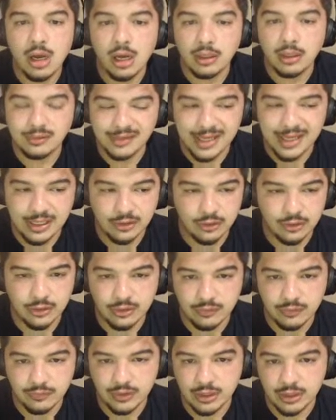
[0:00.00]
Later in
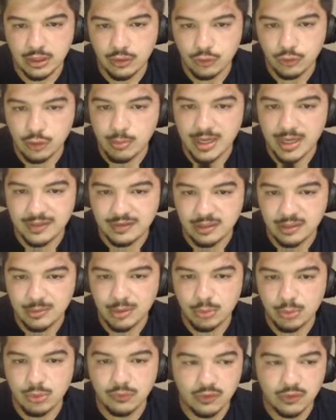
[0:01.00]
the video, you might see me
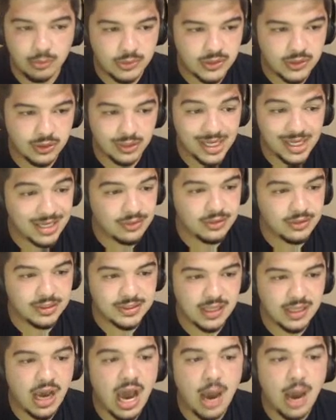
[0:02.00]
move him to like the
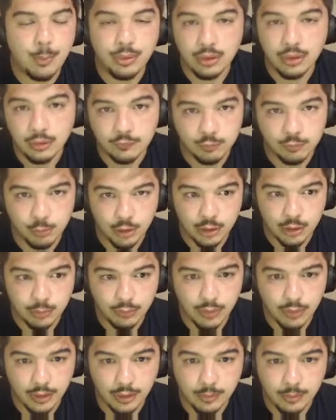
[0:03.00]
top of Pretty
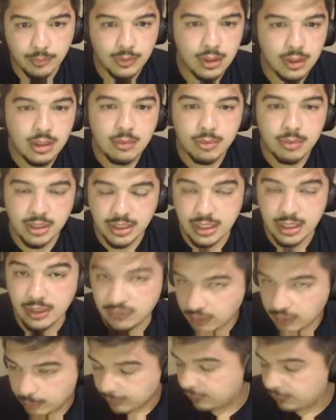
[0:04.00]
Bueno. But he is
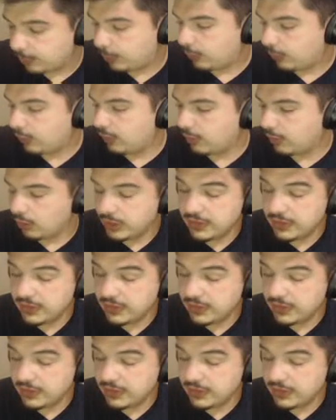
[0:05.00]
overperforming